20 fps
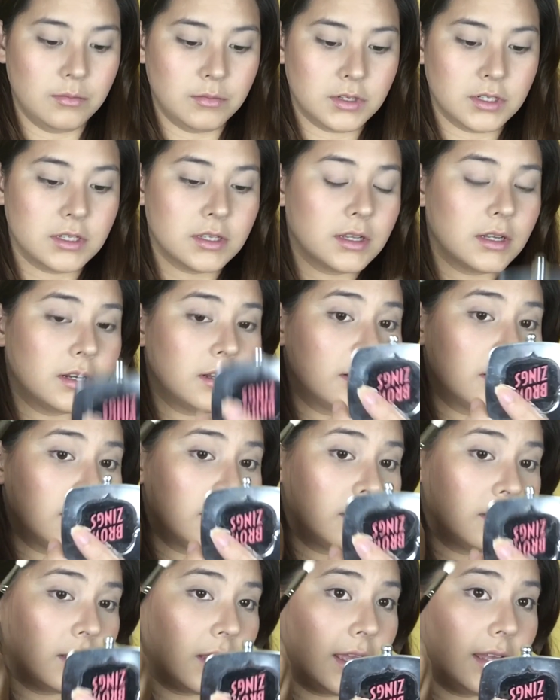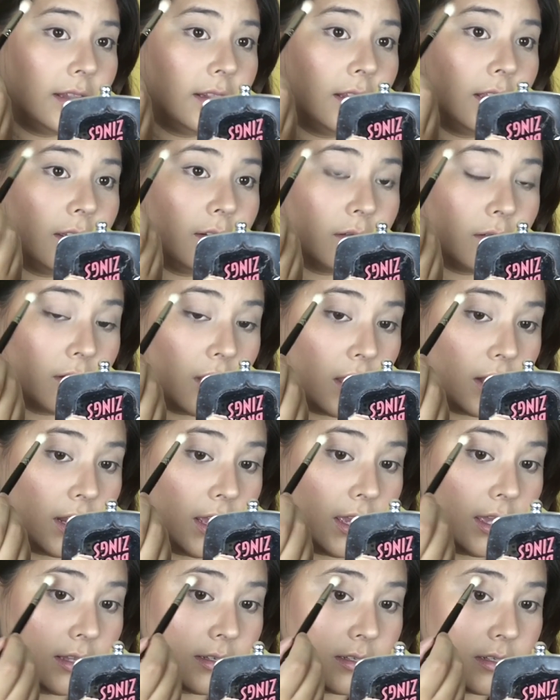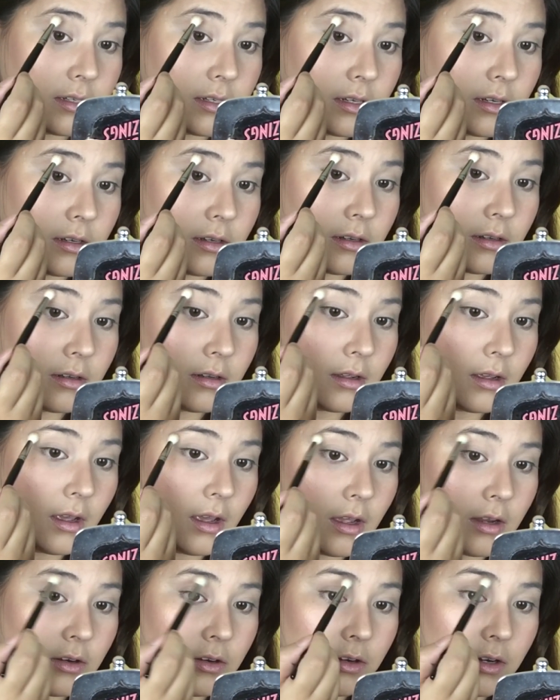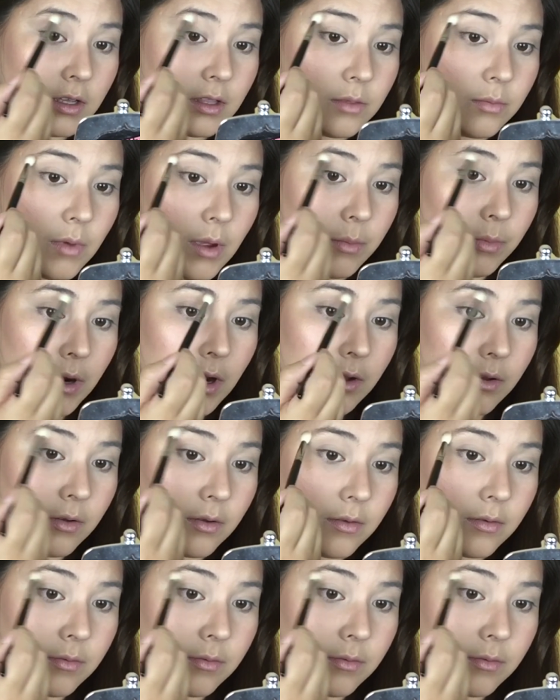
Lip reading: Just gonna lightly run it underneath my brow.